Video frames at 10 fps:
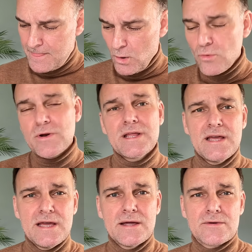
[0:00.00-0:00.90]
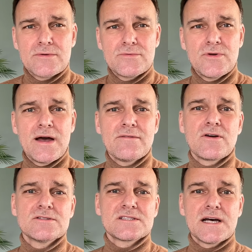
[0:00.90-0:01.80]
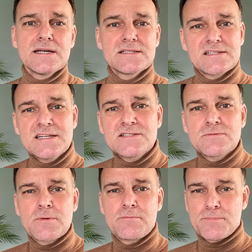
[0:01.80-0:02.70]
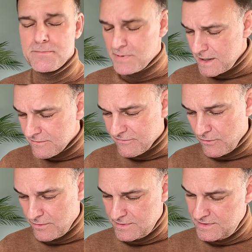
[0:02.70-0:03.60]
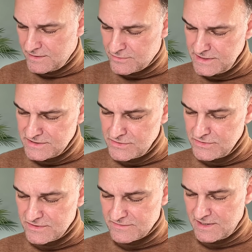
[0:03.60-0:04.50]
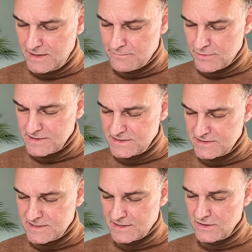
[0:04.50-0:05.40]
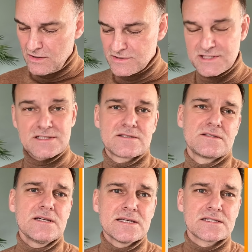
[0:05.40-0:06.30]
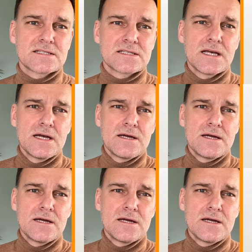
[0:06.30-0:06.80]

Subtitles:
Already here, you have concise things to prepare for. Increased use of telepresence technologies. Yes.